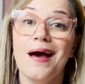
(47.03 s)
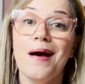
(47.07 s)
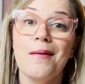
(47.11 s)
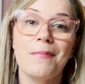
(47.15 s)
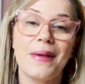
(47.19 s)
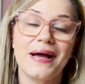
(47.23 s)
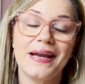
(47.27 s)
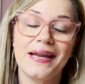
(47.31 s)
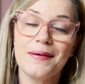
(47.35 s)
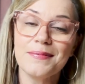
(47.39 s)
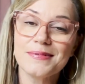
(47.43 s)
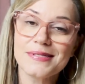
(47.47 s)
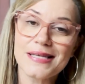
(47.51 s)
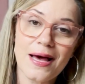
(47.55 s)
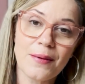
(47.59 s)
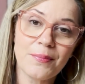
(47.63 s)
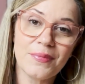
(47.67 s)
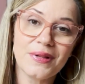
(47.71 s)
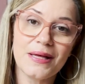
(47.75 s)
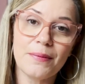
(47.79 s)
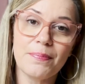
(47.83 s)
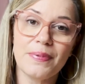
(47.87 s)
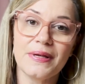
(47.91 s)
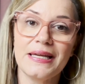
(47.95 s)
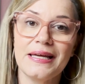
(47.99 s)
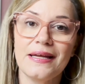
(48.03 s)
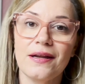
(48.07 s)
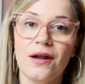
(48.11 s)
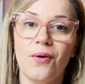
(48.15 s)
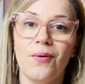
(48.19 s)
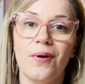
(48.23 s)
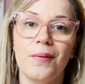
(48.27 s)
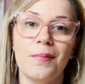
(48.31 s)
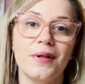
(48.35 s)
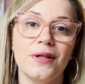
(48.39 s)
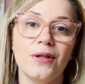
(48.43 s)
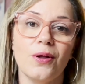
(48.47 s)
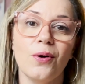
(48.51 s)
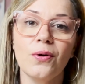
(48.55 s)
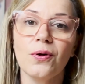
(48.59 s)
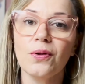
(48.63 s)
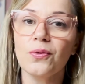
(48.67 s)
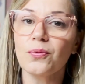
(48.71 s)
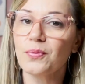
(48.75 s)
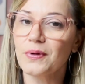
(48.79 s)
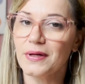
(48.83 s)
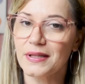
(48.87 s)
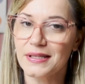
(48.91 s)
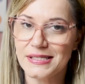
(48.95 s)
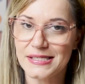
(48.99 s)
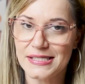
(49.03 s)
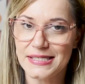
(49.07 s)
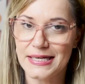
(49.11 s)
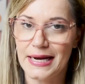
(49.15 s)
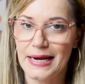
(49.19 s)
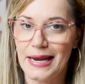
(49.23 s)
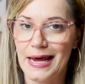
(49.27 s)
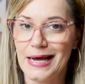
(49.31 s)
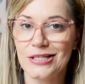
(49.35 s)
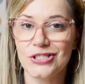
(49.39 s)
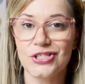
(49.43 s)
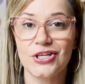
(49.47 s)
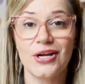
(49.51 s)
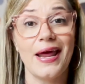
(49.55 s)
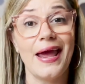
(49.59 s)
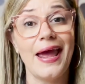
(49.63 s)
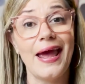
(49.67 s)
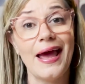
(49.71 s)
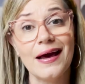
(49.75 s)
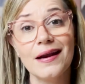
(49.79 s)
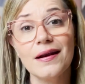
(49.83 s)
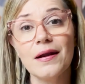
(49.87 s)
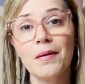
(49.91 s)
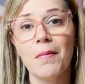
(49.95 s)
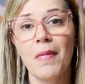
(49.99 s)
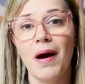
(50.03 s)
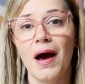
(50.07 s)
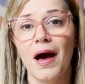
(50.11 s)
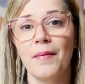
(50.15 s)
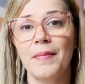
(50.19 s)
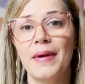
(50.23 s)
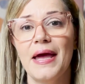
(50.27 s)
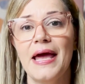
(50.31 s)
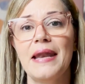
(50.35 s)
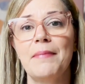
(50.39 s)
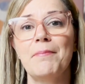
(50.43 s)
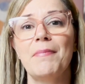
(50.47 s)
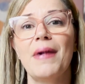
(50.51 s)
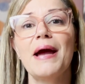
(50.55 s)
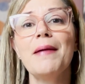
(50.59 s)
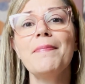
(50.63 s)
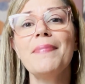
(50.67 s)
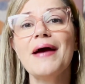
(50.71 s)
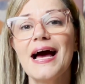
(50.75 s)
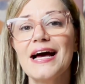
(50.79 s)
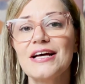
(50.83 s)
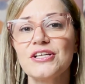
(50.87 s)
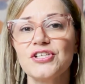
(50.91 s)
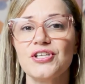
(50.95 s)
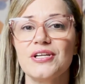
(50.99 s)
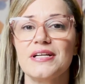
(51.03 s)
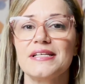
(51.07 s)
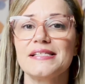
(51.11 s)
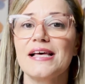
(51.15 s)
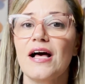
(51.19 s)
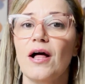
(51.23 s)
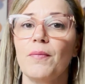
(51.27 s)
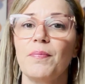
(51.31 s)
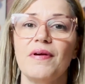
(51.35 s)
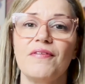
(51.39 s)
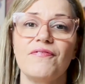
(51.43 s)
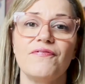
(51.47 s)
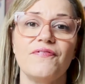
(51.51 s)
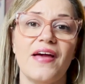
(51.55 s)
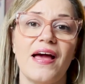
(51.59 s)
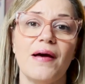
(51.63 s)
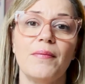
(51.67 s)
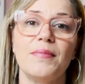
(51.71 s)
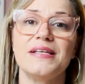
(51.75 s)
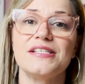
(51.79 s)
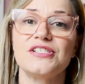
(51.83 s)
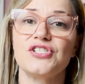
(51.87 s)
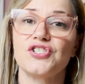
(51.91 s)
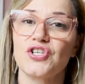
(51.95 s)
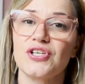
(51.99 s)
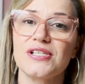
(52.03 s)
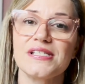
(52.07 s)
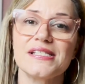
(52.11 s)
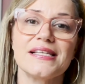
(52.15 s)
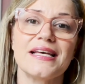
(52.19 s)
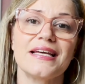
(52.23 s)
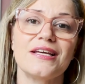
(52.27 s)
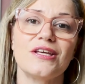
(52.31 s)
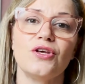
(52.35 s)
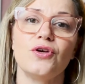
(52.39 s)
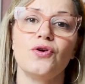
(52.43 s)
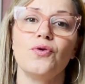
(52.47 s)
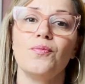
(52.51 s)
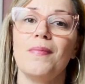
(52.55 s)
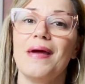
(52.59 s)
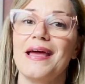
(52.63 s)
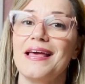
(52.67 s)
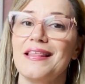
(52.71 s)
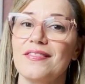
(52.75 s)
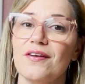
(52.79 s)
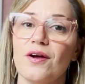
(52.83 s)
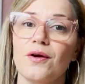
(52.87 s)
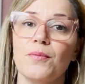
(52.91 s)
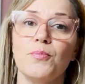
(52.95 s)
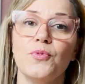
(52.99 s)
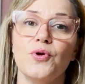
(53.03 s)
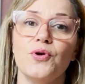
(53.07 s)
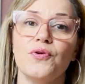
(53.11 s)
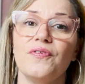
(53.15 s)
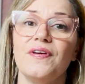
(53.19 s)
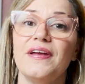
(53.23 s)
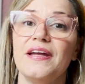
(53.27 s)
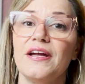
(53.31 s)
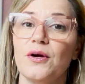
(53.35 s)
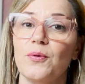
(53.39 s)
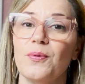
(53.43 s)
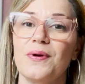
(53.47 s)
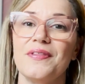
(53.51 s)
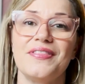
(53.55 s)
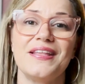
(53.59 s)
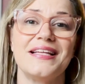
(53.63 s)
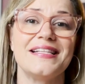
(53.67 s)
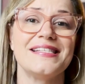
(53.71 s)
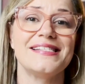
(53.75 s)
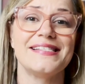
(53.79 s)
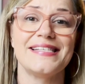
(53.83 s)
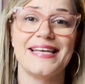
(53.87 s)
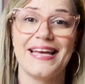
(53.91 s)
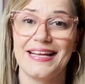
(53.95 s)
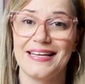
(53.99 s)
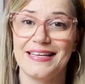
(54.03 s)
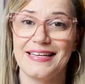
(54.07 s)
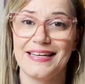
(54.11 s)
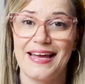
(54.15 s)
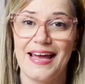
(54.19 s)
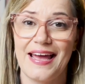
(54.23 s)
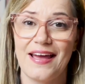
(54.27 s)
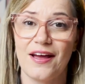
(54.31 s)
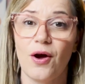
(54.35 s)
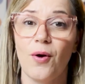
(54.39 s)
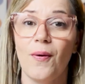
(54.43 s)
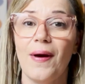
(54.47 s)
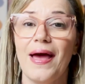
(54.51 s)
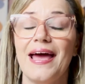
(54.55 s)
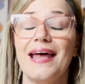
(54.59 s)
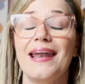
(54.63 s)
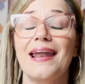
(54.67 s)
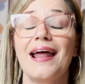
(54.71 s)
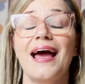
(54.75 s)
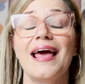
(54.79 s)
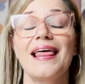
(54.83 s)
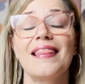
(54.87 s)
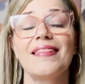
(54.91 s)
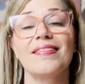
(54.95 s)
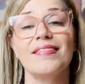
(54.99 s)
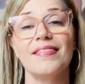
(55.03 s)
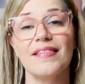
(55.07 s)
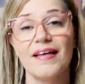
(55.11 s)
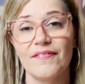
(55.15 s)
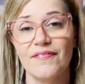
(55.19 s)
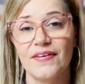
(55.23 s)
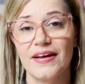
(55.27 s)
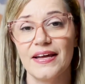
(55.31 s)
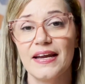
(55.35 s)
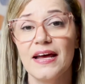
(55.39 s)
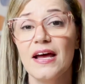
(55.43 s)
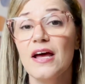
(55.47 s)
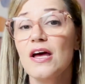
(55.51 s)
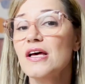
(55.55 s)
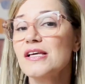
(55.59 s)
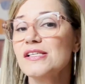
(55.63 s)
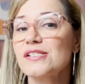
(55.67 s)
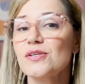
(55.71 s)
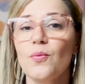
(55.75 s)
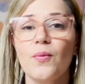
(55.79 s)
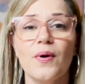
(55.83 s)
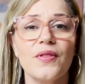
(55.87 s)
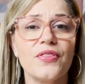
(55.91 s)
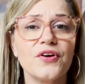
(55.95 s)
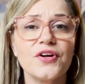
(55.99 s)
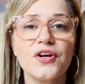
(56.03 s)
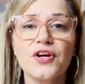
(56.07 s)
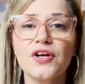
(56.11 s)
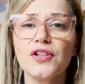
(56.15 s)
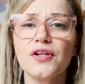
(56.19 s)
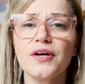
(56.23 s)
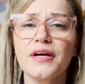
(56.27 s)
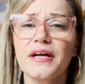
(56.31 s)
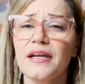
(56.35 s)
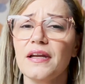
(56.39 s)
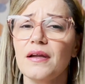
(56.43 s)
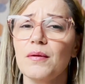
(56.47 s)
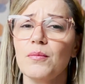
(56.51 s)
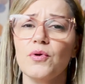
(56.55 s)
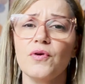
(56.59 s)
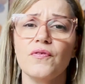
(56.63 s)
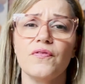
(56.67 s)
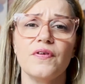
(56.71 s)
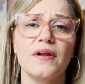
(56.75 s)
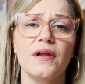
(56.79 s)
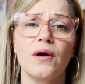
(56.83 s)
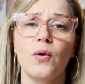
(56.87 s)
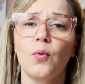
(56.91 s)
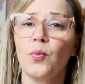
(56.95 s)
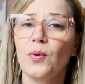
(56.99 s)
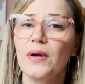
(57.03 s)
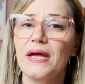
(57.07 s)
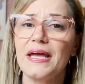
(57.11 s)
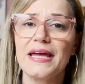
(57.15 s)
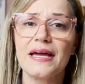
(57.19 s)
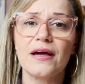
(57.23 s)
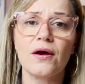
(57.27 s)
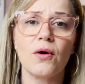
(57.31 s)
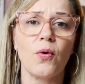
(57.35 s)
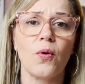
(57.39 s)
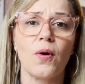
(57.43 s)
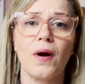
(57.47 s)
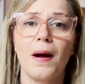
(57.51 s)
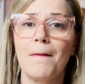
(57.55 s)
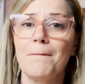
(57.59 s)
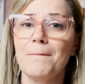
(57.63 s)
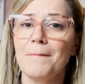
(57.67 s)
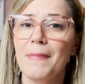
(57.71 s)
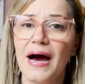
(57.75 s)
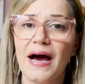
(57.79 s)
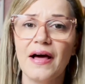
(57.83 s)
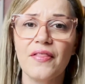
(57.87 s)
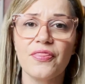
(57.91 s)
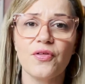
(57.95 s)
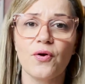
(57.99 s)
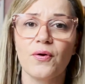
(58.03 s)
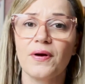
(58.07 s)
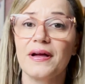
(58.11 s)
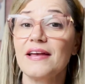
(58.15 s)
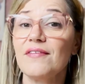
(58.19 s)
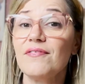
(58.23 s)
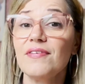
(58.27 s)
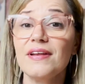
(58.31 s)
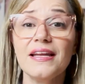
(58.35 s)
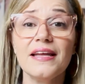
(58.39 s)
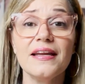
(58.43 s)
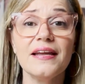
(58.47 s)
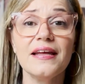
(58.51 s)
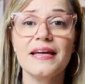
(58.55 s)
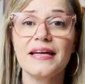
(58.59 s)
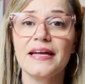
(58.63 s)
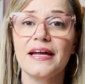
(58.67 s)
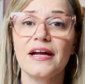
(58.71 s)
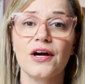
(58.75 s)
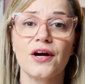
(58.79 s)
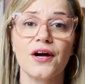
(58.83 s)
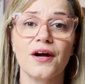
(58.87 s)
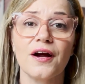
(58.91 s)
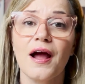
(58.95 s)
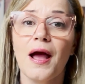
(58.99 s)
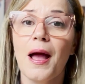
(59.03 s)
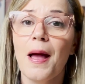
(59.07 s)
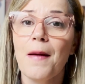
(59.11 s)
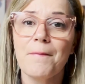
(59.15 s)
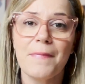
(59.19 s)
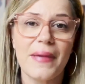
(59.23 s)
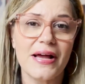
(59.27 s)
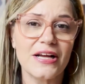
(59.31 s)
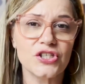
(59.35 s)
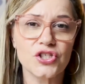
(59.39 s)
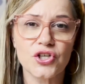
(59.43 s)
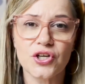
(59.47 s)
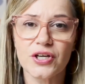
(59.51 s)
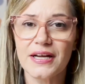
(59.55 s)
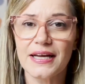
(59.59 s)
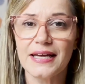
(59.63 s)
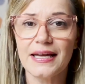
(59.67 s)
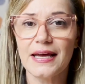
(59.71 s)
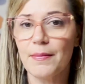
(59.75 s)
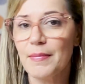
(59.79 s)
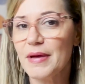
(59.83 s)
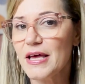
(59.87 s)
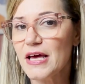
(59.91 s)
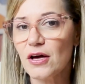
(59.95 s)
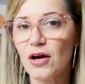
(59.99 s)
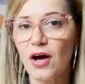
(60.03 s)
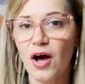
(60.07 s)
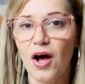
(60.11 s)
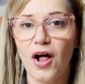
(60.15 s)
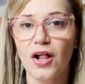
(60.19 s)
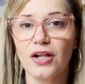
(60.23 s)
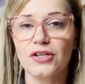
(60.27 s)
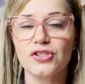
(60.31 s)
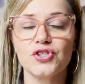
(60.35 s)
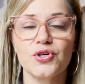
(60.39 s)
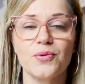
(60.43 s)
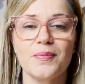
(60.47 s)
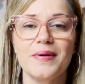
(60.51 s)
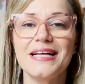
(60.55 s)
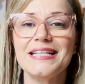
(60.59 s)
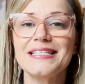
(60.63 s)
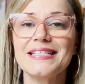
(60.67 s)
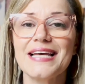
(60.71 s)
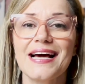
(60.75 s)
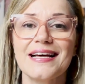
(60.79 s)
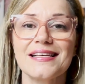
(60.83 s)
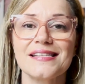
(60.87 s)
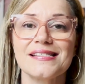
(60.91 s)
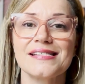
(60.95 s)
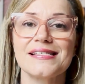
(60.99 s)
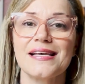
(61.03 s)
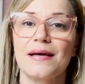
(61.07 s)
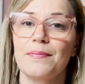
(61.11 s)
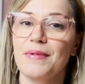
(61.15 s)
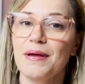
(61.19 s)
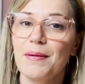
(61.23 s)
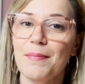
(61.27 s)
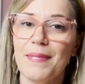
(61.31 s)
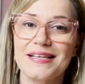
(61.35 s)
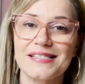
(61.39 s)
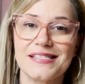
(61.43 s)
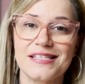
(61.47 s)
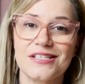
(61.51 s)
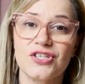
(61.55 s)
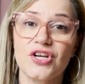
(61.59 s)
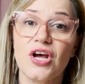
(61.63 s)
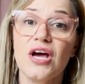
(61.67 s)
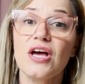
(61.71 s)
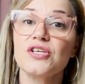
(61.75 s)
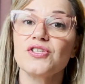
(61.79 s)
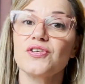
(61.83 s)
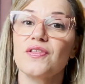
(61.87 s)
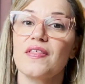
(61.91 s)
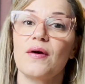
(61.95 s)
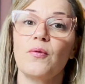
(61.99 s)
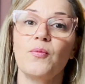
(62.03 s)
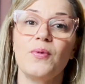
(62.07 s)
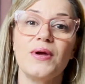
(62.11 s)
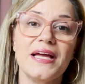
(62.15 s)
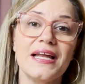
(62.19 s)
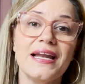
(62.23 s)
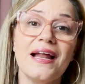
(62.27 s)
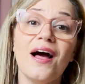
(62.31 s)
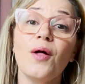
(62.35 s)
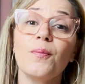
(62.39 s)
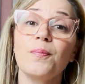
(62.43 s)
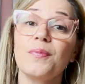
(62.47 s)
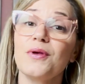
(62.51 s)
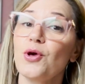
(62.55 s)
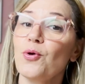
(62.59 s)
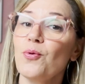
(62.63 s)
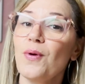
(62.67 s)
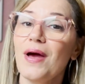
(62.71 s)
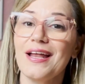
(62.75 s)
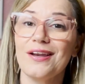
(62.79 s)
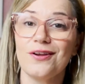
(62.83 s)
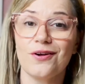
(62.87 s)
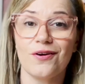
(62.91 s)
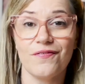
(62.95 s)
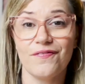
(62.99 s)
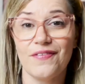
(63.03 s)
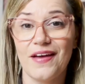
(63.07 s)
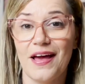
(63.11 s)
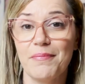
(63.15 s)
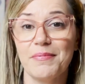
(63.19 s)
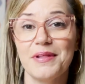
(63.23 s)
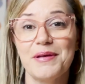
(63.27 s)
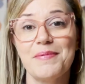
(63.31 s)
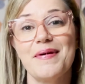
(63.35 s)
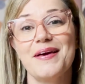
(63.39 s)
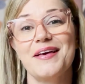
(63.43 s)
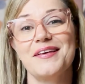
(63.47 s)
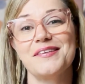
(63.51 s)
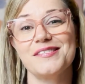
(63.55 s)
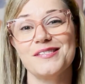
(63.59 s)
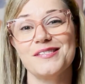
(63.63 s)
My name's Emily Benito. I'm a local real estate agent and a mom, and my passion is helping families just like you make their move here within San Diego, and I love it. So whether you're looking to move in a week or a month or even in a year, make sure to give me a call, shoot me a text, send me a message so that we can help you and your family make a